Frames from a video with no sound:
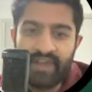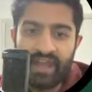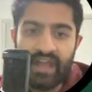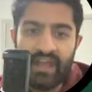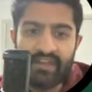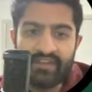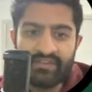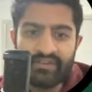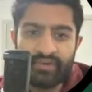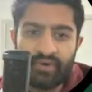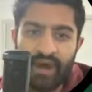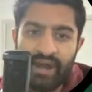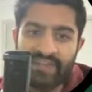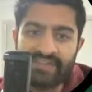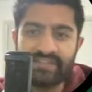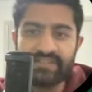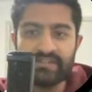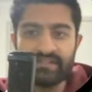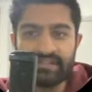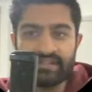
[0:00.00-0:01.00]
And, you know,
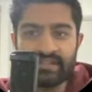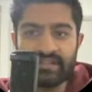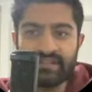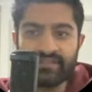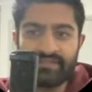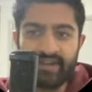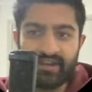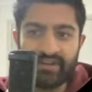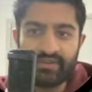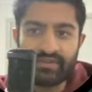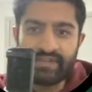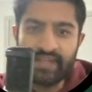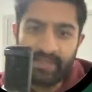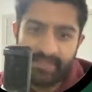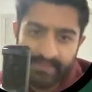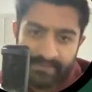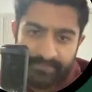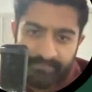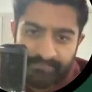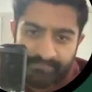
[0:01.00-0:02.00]
ideally, if I could
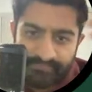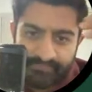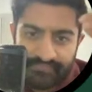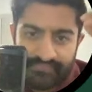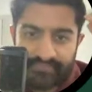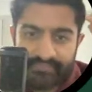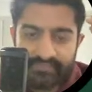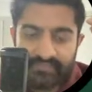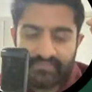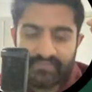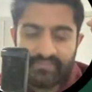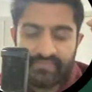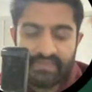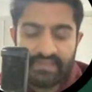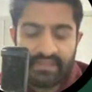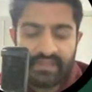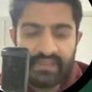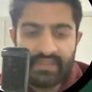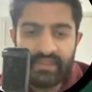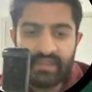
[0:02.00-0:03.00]
get them,
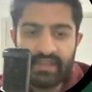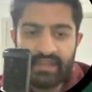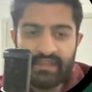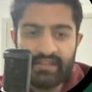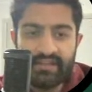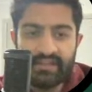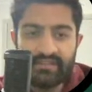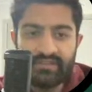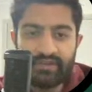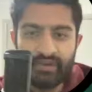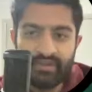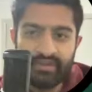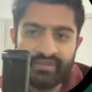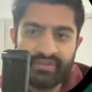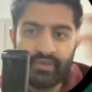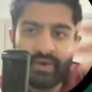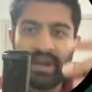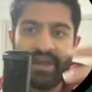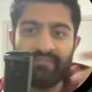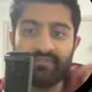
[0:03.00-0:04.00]
then, you know,
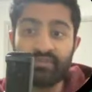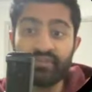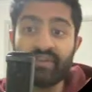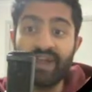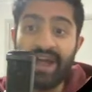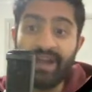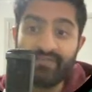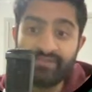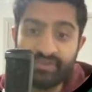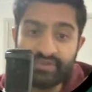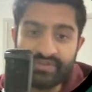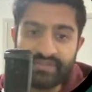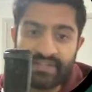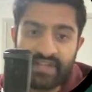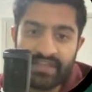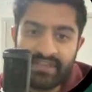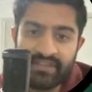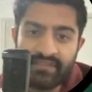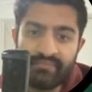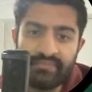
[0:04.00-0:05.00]
do I have a good avenue to
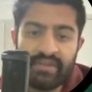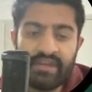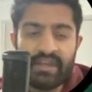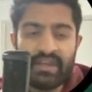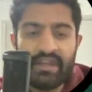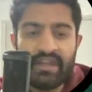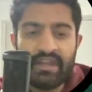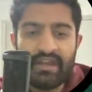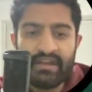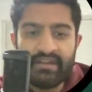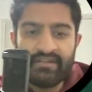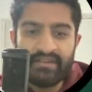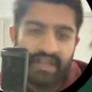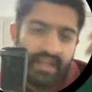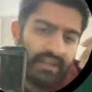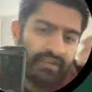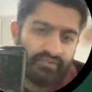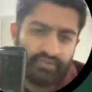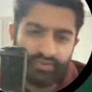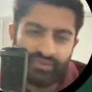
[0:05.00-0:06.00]
get them?
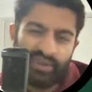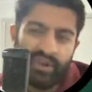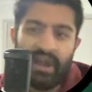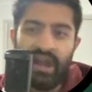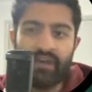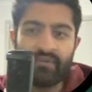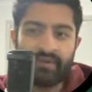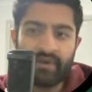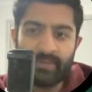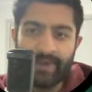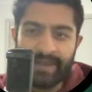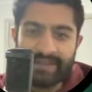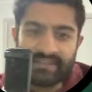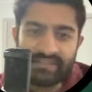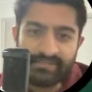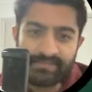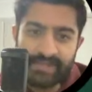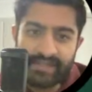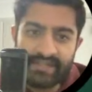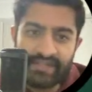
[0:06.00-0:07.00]
And also, how do I rank
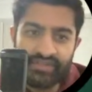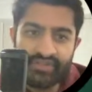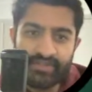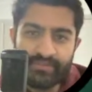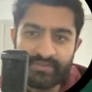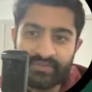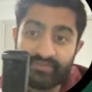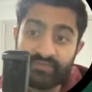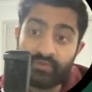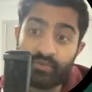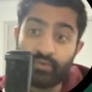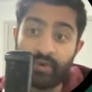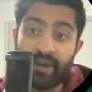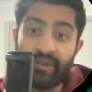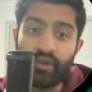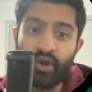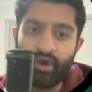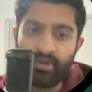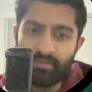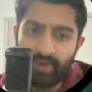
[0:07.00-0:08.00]
this player in terms of a
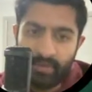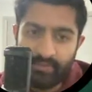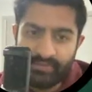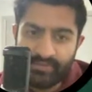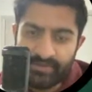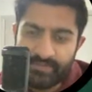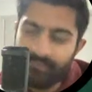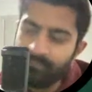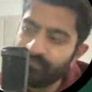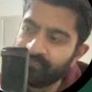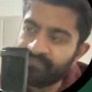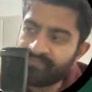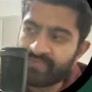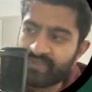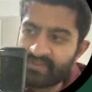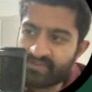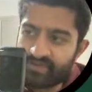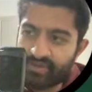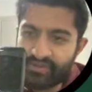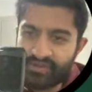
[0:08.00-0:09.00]
run home option?
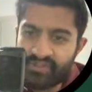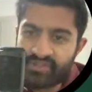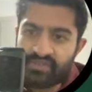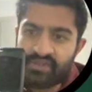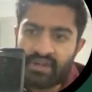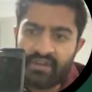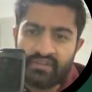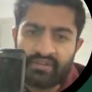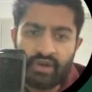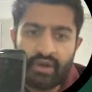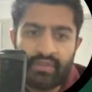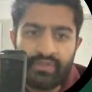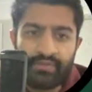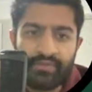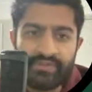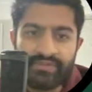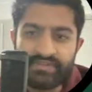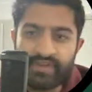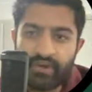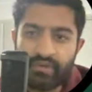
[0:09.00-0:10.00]
So just going through
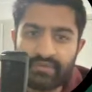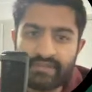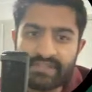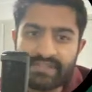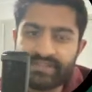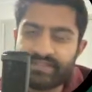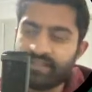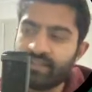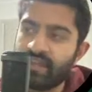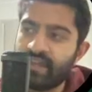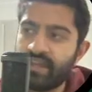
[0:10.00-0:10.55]
this whole list.